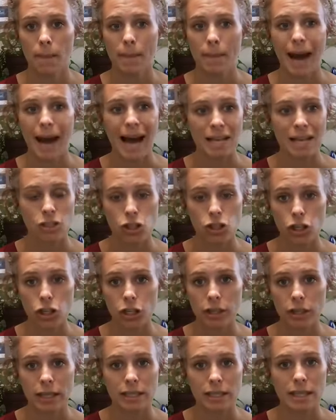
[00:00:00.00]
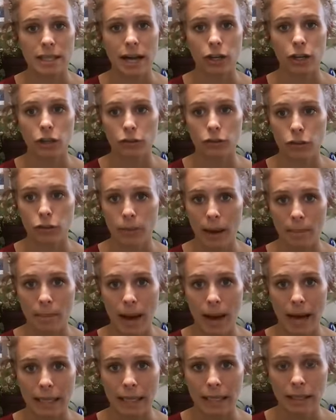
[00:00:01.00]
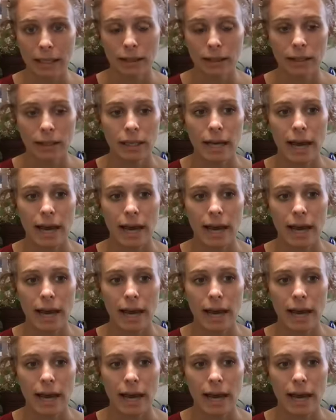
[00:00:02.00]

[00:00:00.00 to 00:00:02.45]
posture that's not good for my body,